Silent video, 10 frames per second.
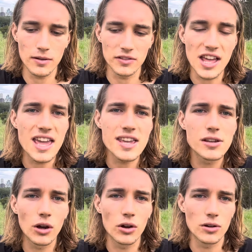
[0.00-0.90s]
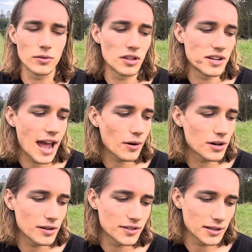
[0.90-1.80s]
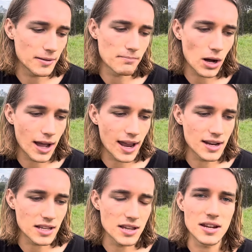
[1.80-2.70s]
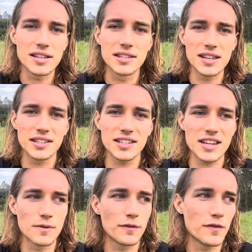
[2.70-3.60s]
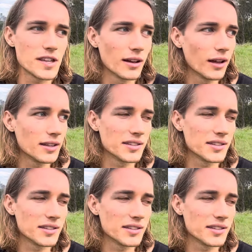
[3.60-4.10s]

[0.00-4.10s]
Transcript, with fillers: the ego, the narratives, and the mind, it exists in fear and